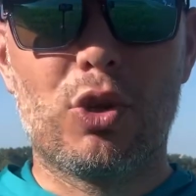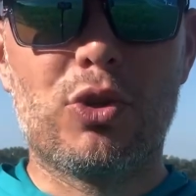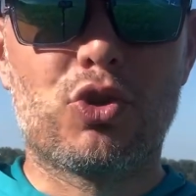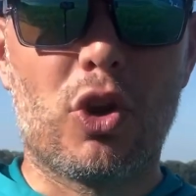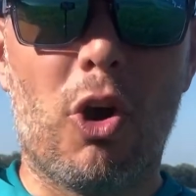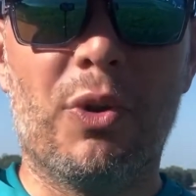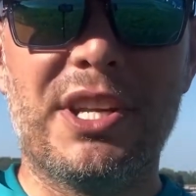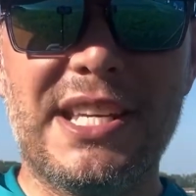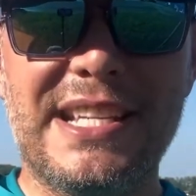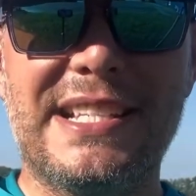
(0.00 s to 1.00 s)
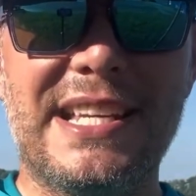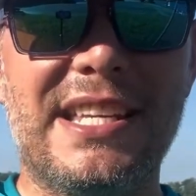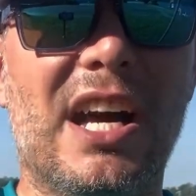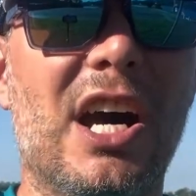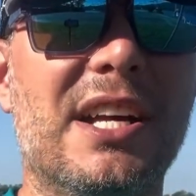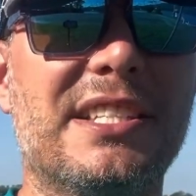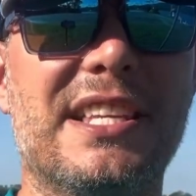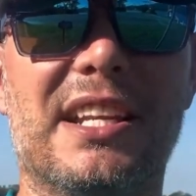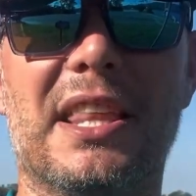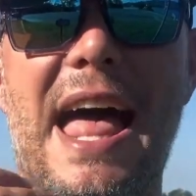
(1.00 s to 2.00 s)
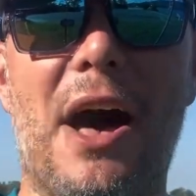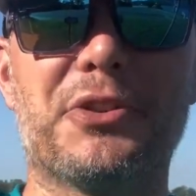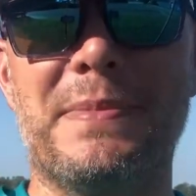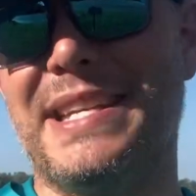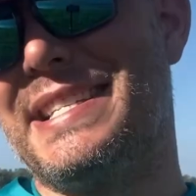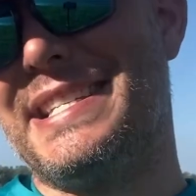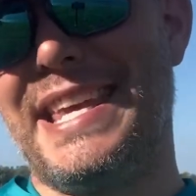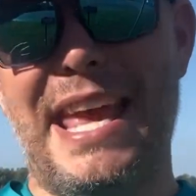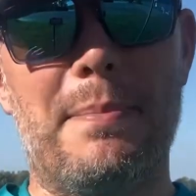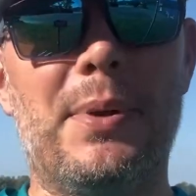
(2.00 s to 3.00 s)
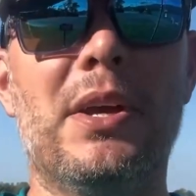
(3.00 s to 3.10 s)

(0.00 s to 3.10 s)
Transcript: control in a DC does is it allows me to skip